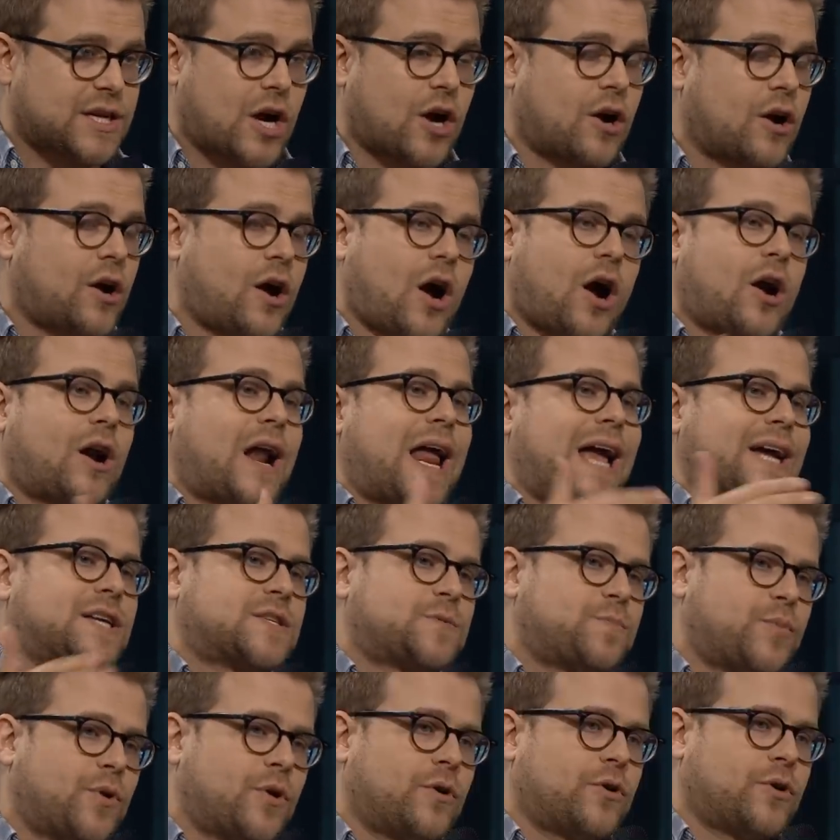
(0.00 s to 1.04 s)
Our, our
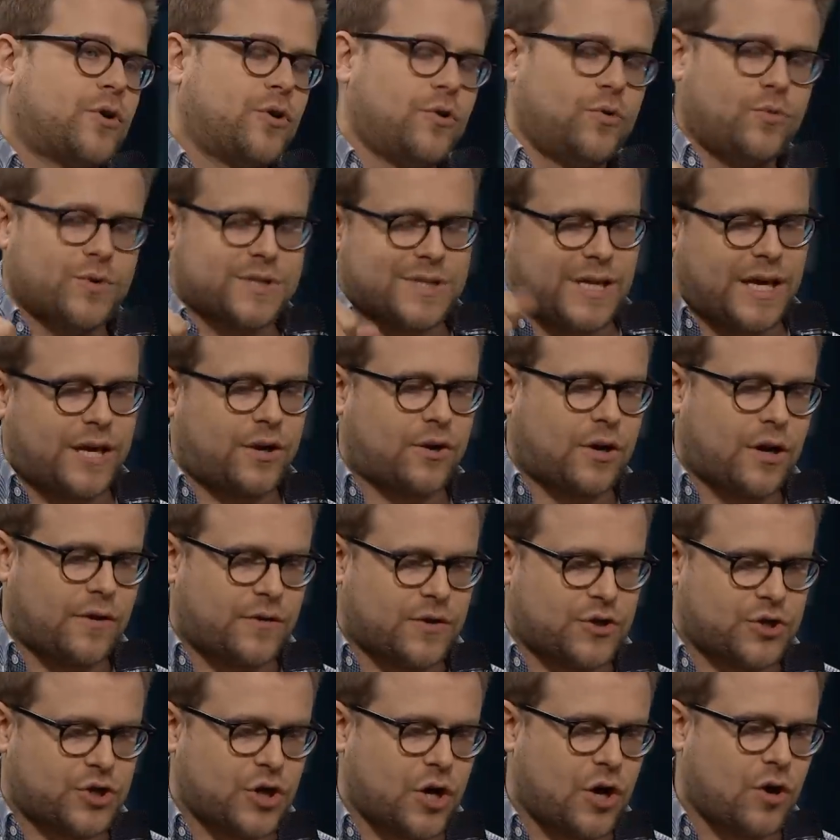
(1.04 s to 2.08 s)
expert who was later on
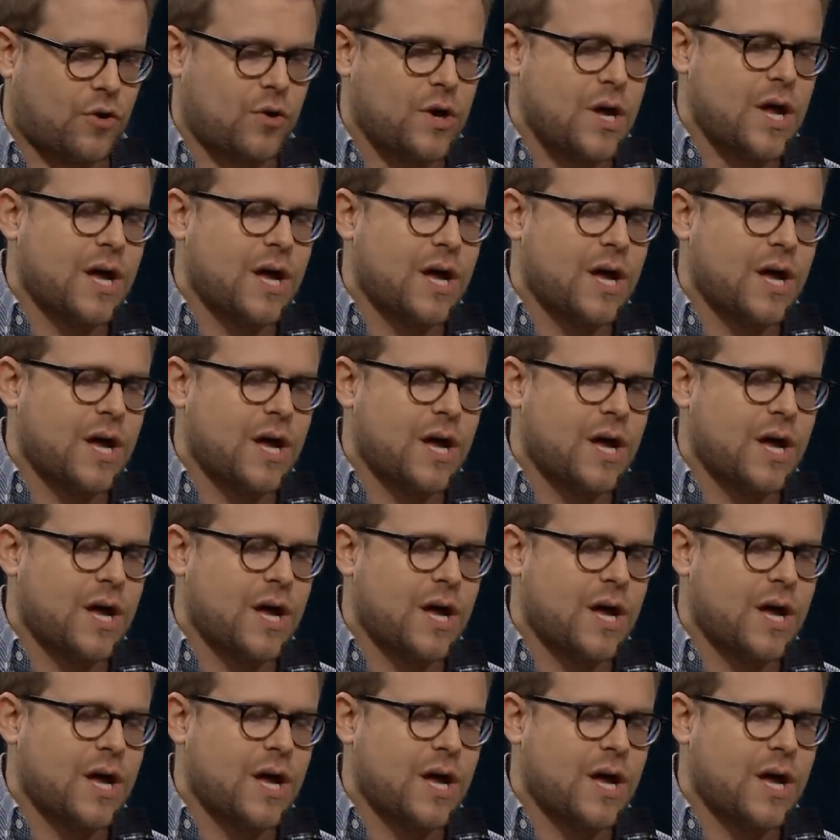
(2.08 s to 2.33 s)
the show,